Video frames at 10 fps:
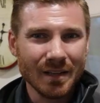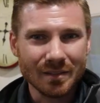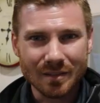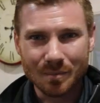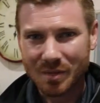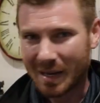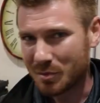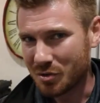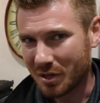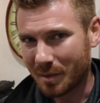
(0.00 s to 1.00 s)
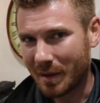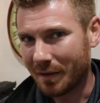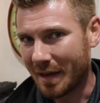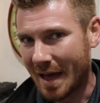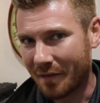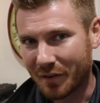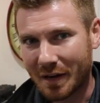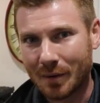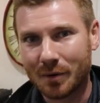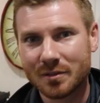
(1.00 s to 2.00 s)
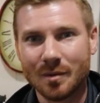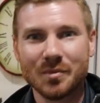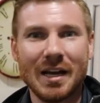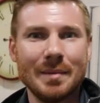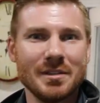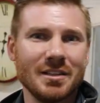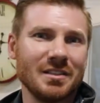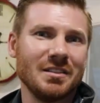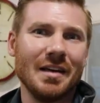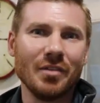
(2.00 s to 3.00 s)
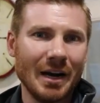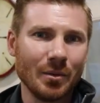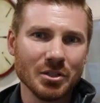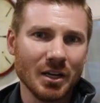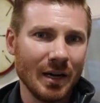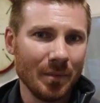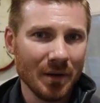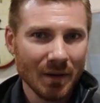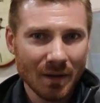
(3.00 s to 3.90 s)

Sometimes you can get them out in half an hour. Sometimes it's a seven hour job.